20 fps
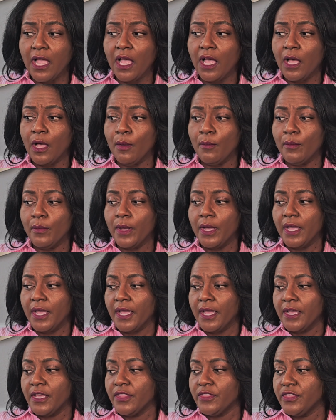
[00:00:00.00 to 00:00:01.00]
There
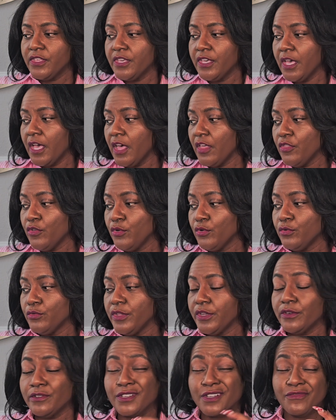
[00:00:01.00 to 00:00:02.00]

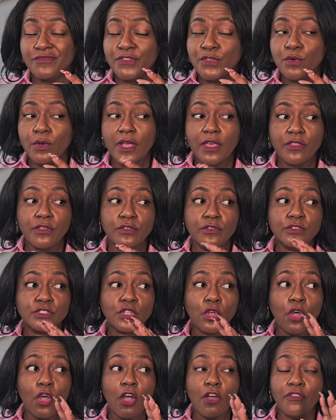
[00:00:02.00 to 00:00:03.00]
are a few others
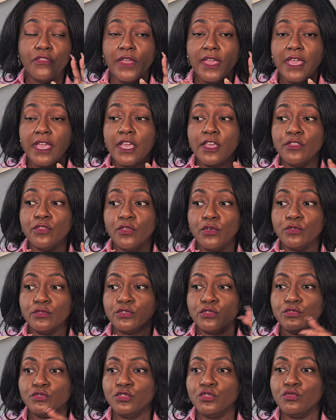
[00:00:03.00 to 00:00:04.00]
offhand. Those
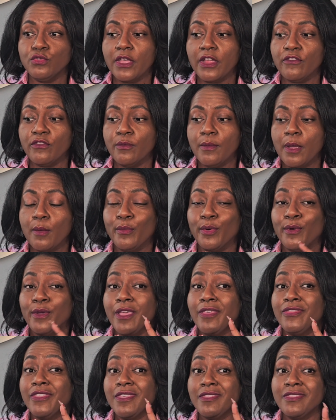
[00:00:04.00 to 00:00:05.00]
are 2 that I remember.
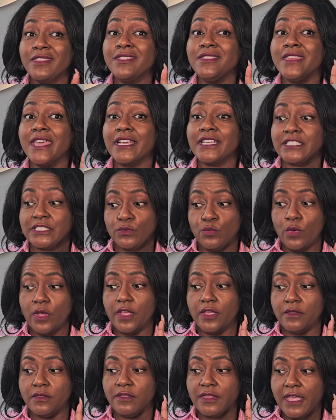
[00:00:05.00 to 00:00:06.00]
And then the next
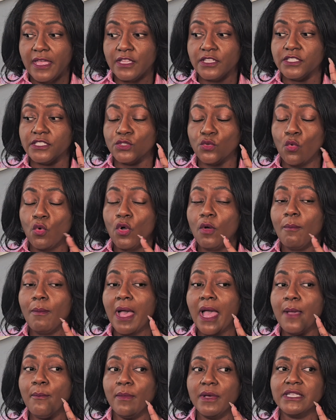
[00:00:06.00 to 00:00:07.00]
one that is on
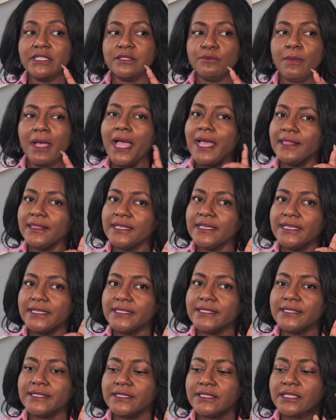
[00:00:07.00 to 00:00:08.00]
my must buy
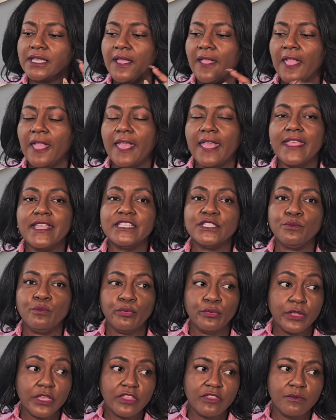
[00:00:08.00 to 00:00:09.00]
list is
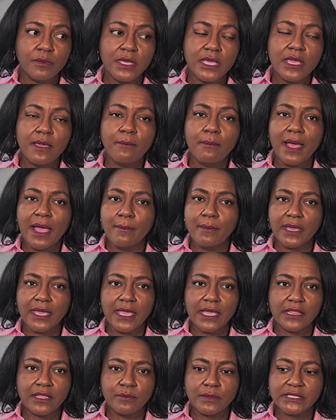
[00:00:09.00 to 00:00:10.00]
Breathe Me by
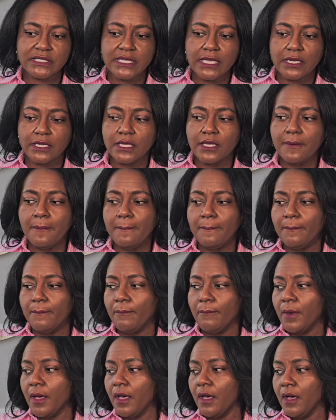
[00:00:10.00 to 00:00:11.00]
Michaela Mazzetti.
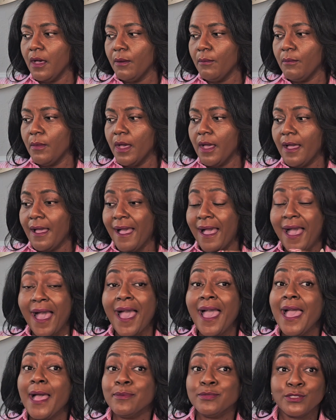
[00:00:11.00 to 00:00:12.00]
I
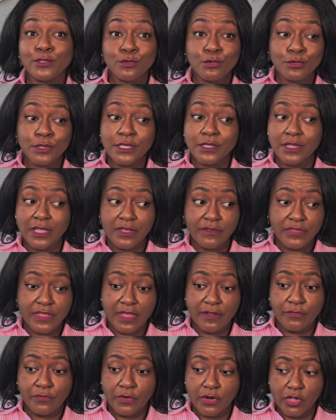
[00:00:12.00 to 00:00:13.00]
absolutely love
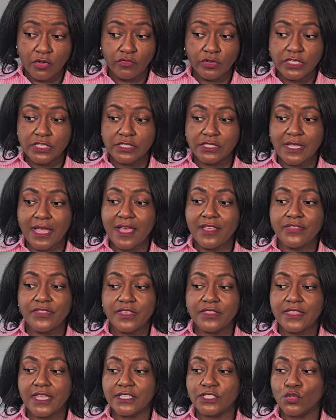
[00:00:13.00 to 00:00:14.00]
that fragrance. I
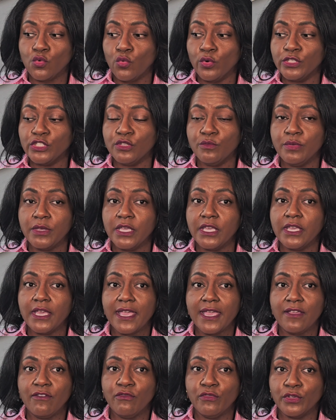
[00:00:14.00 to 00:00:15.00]
think that's going to be
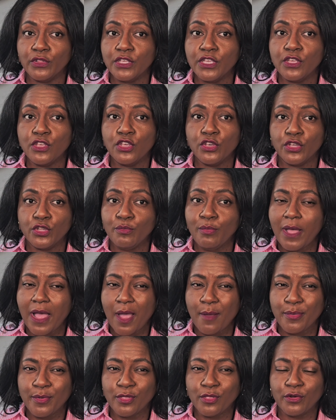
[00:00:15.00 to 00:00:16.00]
a really good
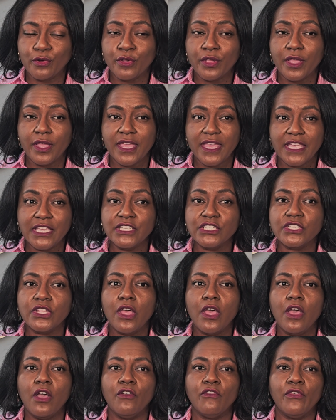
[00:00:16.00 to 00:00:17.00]
popular hit
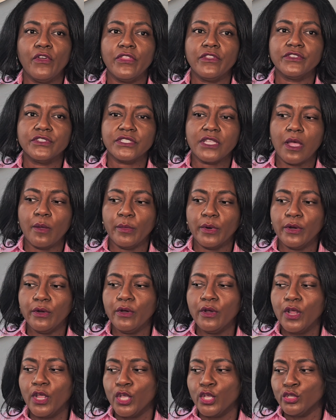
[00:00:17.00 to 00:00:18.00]
for the
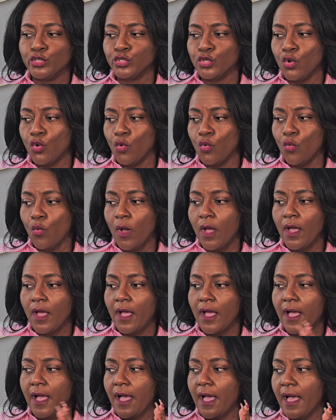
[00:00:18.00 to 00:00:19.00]
summer. So
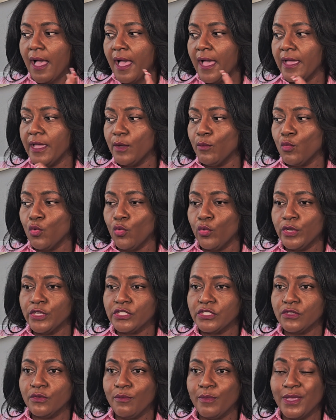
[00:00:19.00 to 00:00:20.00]
I am going
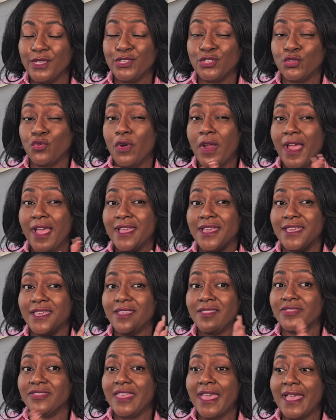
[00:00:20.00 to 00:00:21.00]
to make sure I
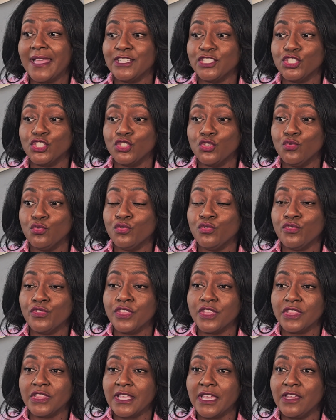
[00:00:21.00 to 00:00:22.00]
get that sooner
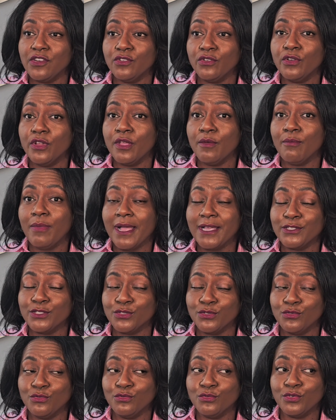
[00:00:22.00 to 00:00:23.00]
than later. And by
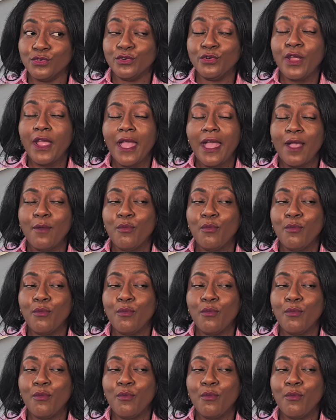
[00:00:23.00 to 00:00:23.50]
sooner,